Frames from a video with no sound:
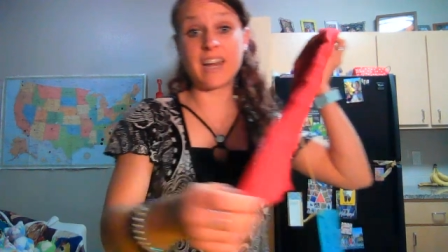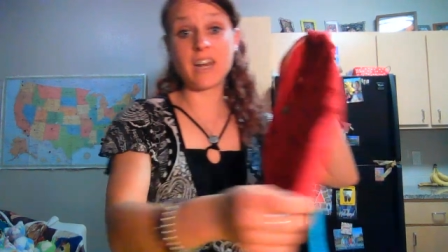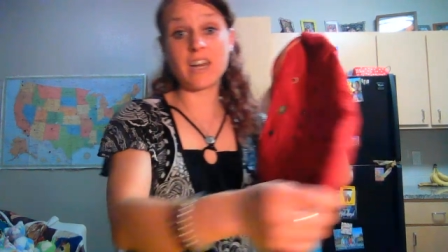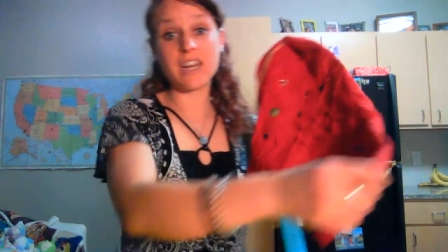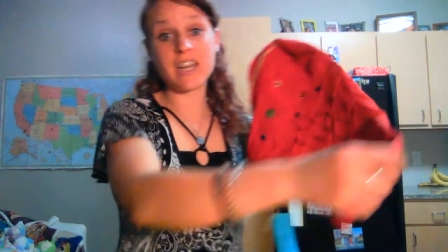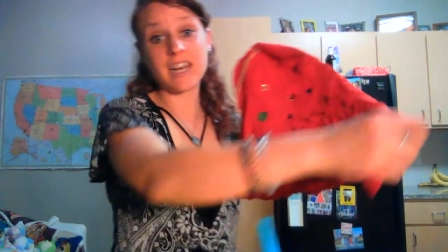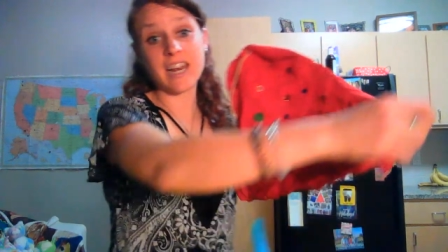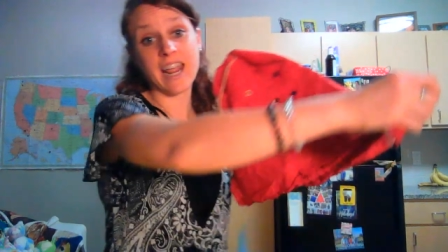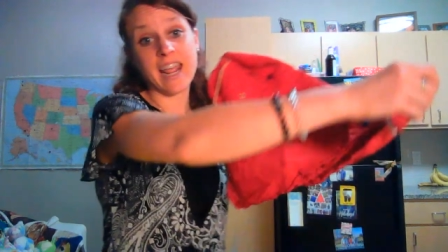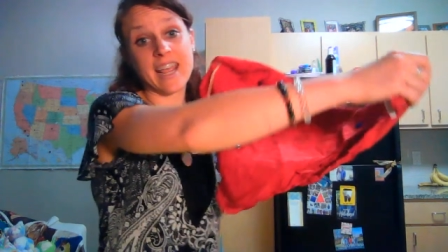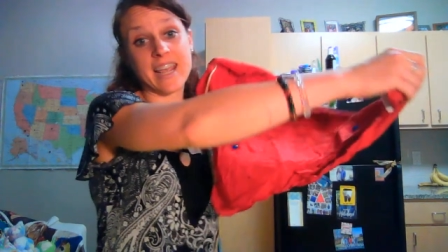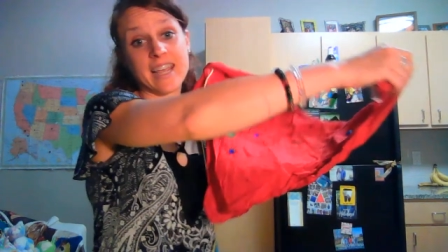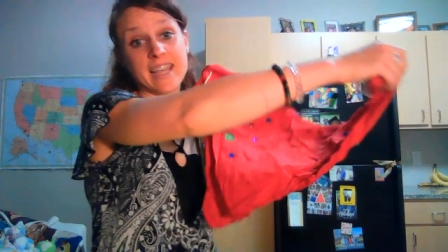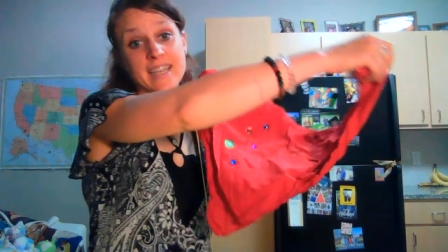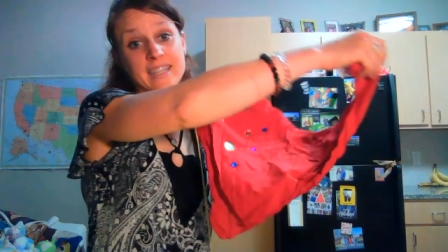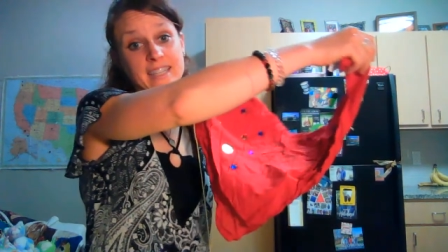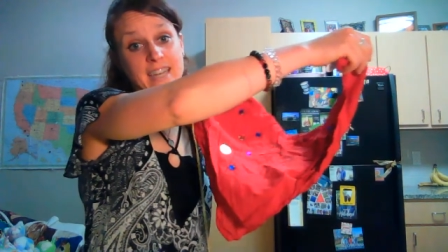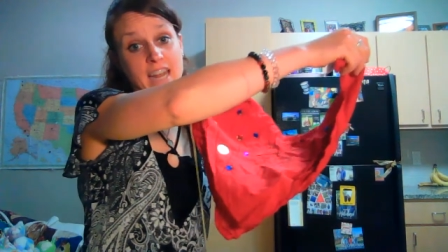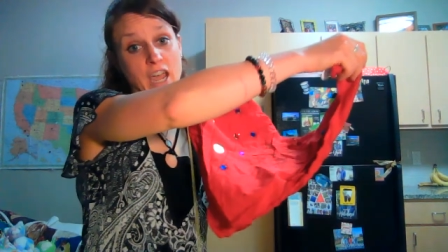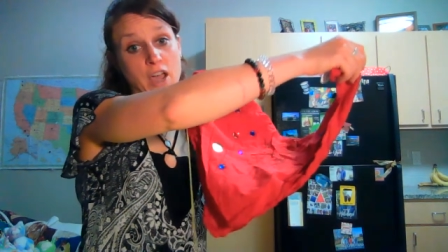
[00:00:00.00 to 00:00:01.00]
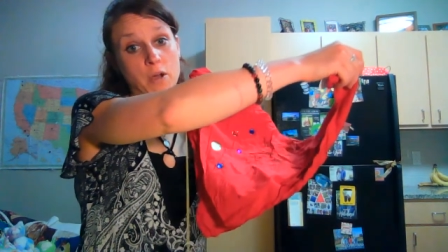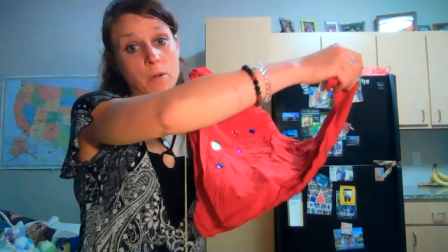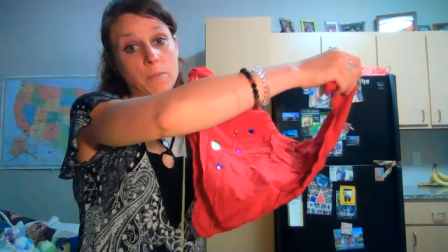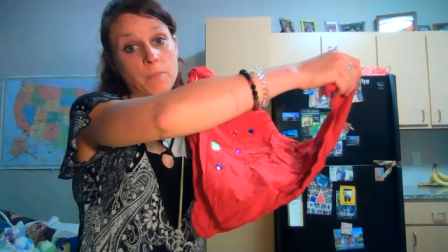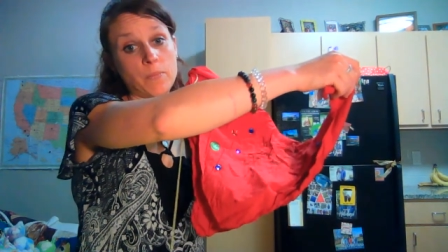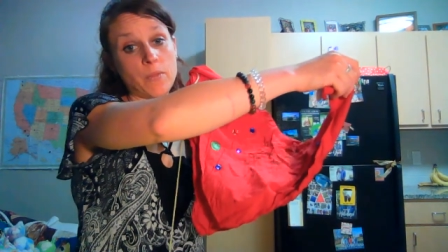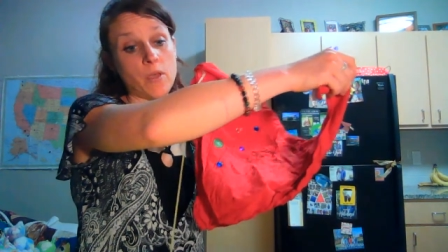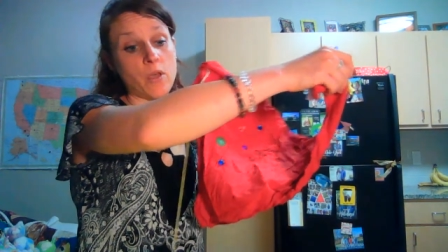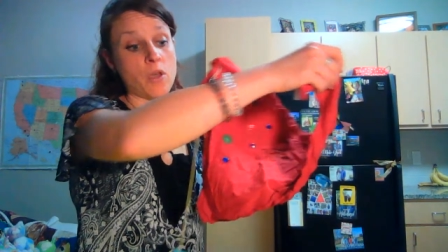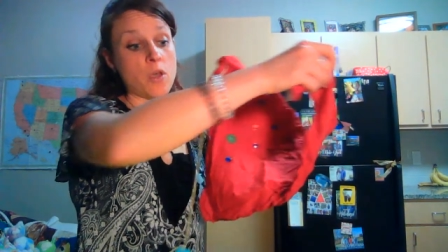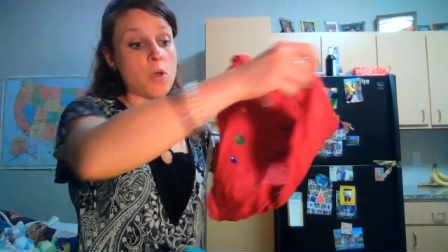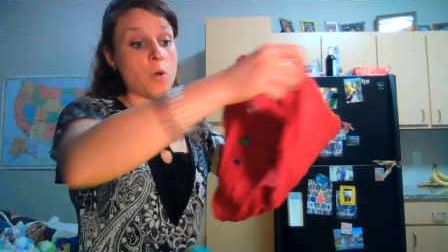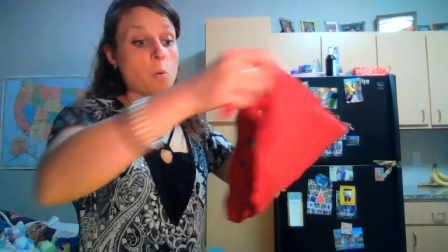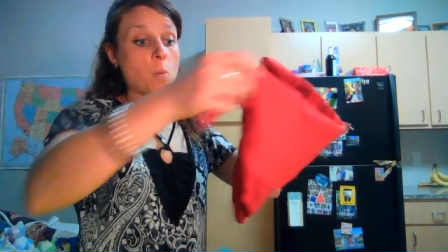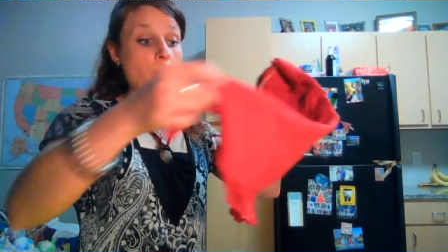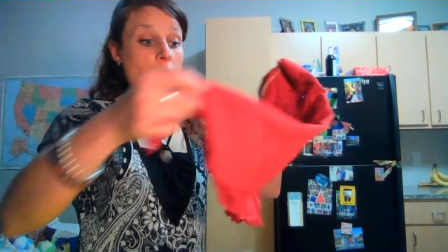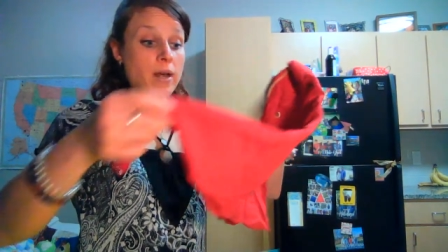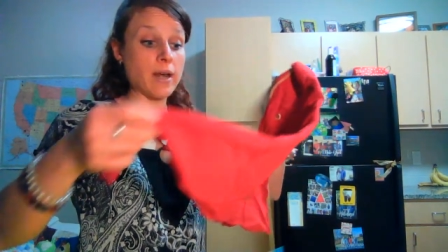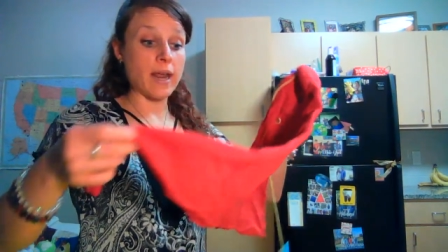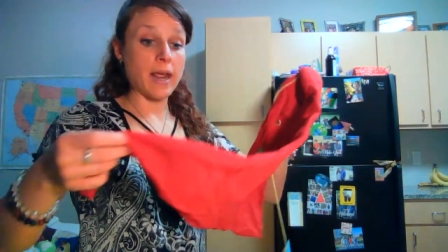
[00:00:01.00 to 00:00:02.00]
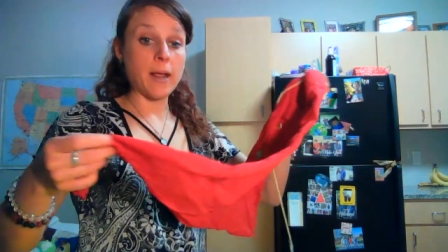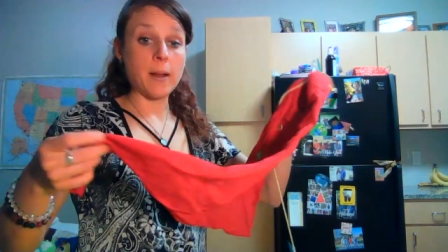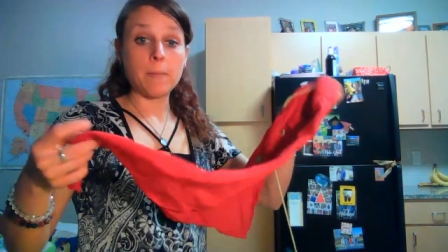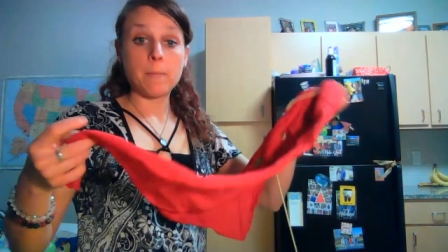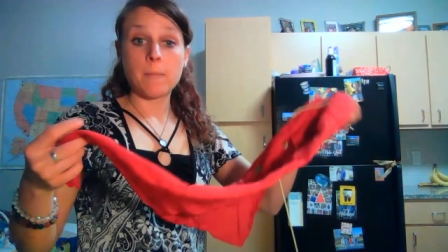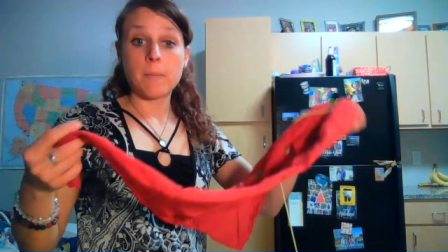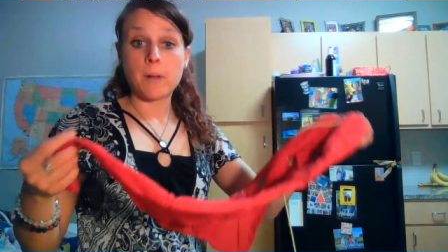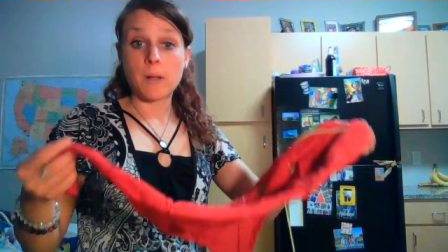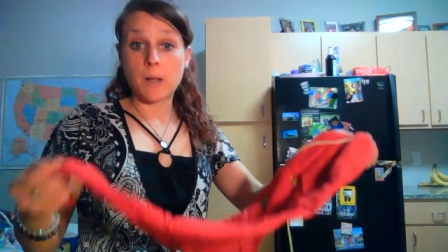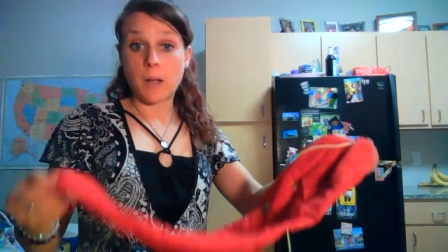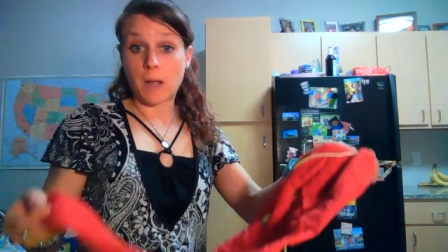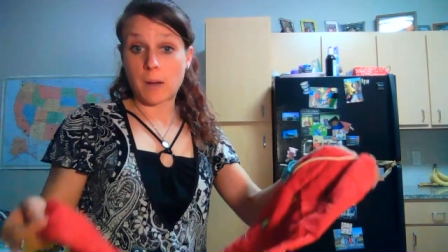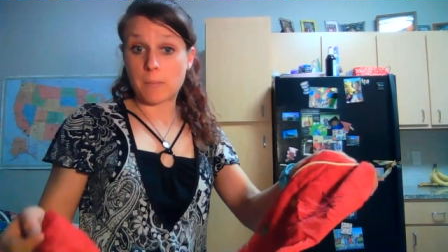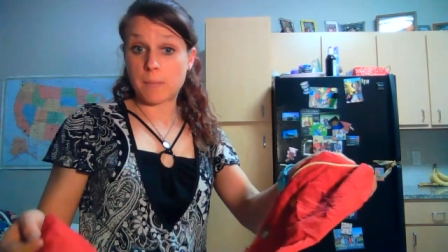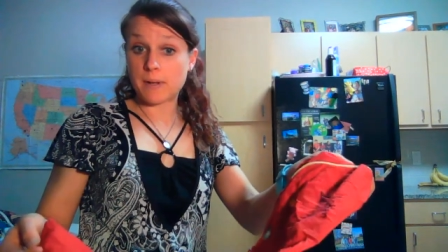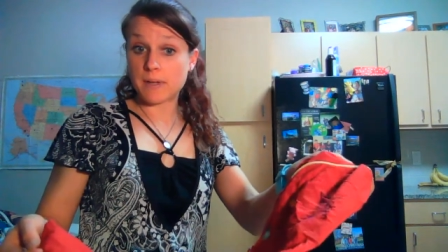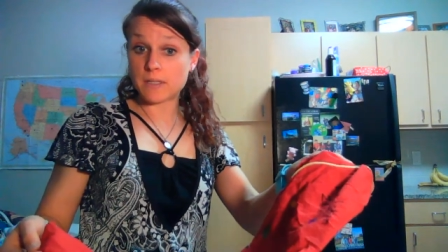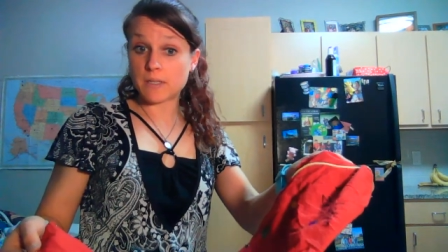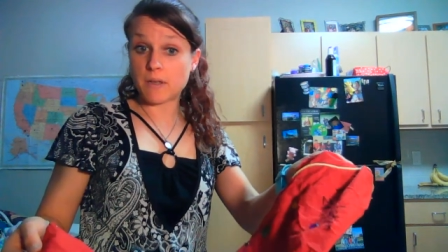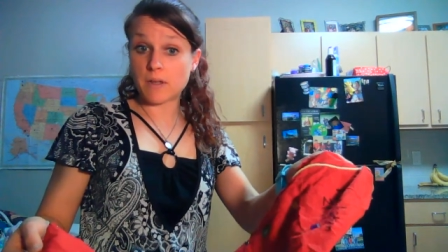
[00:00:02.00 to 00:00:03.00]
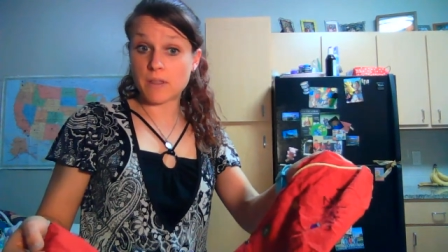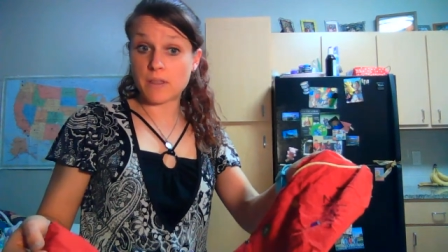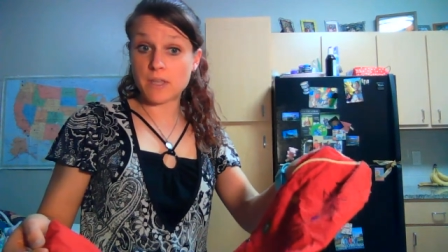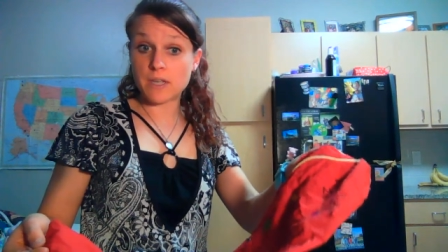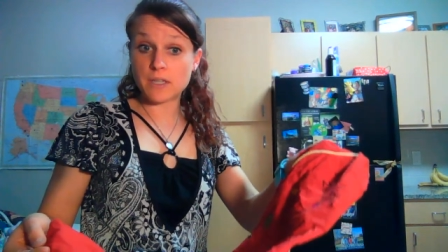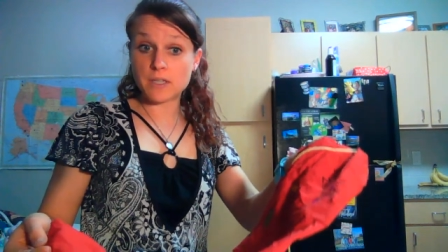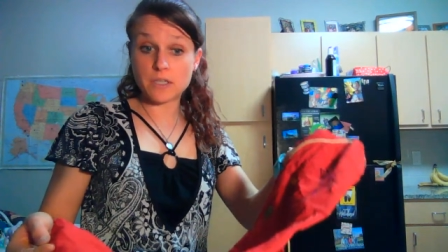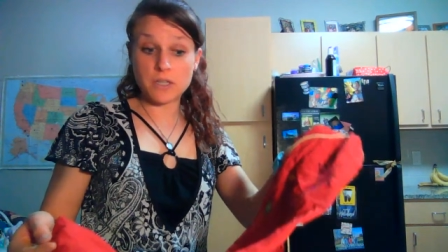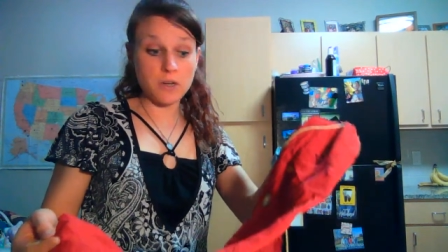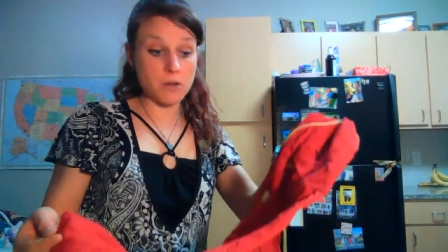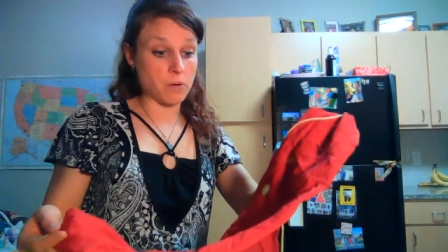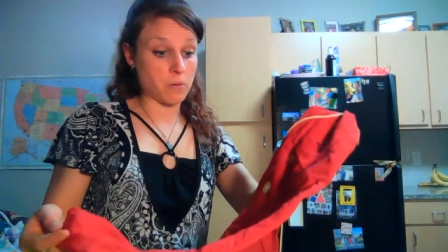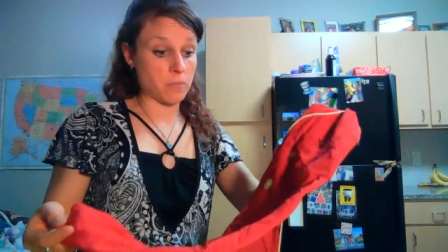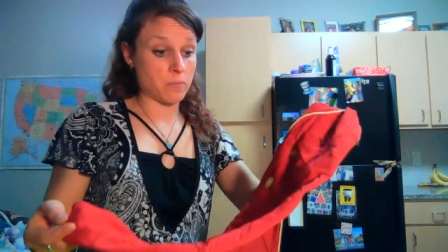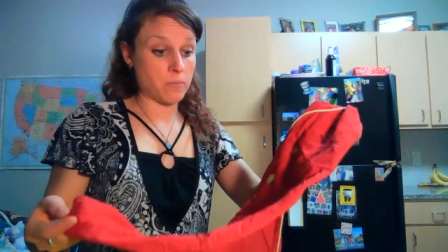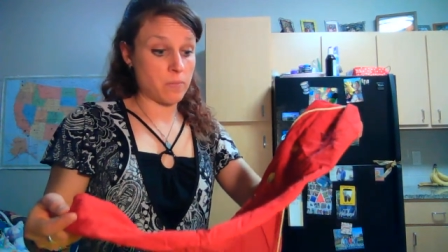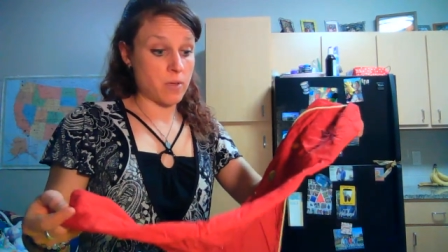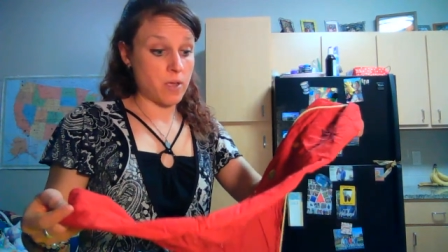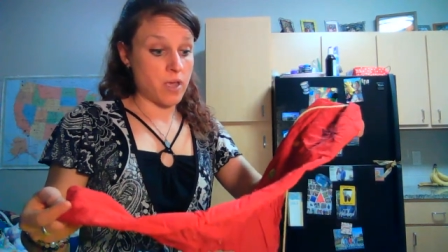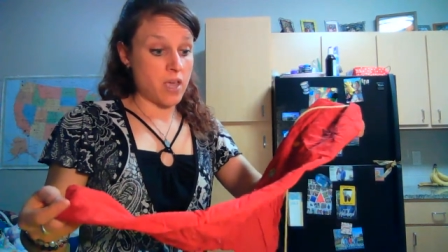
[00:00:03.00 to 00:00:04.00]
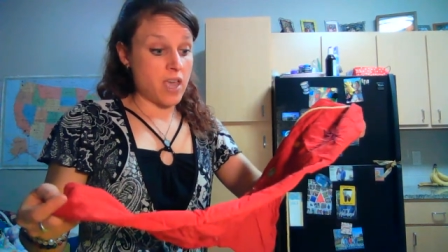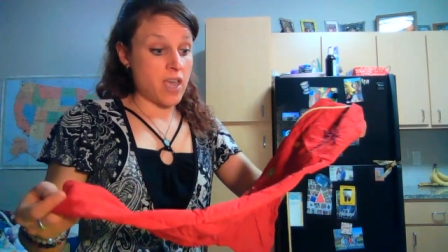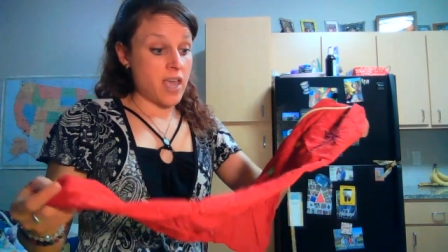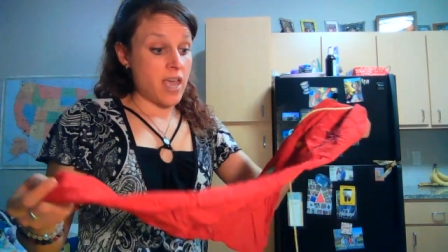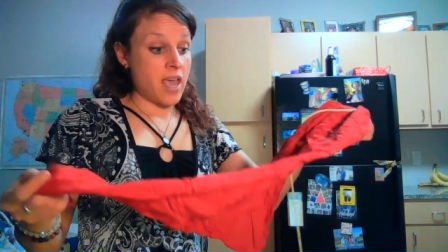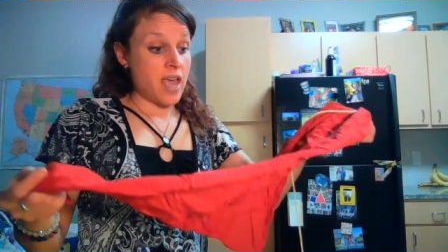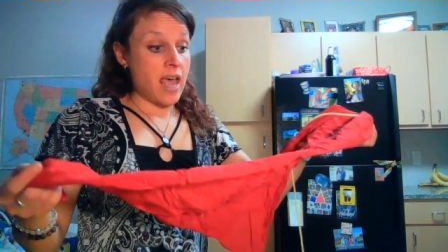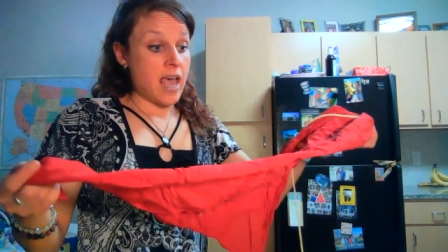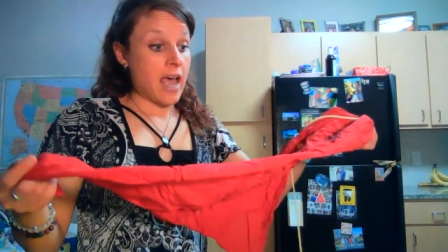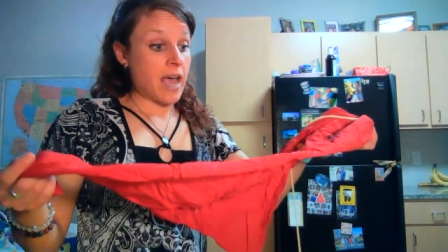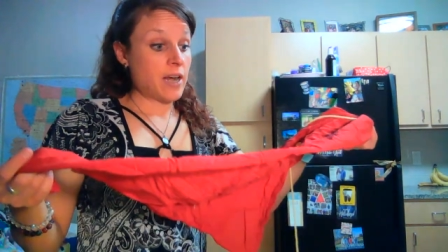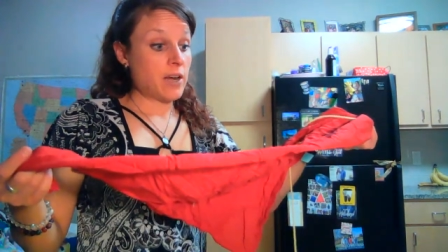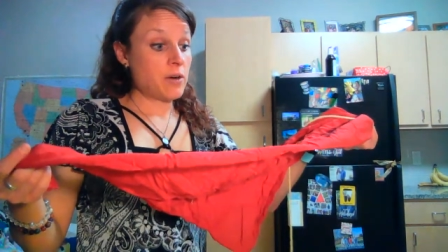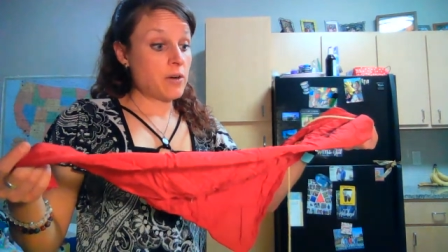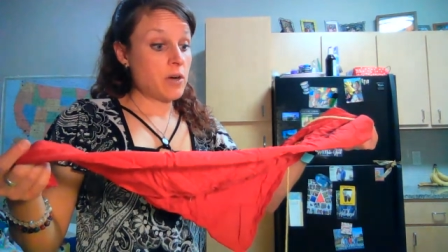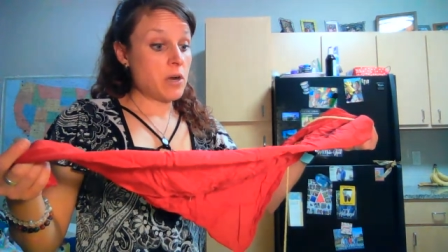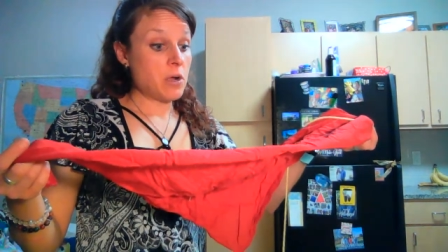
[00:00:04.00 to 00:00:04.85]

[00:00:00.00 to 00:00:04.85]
and need hankies now, one day God makes all things new. And who